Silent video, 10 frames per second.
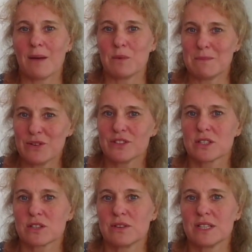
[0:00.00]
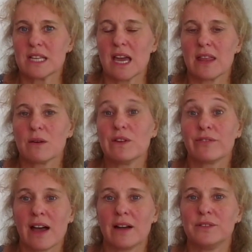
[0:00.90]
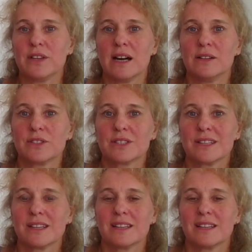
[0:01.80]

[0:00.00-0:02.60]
And we put the story together, we found out,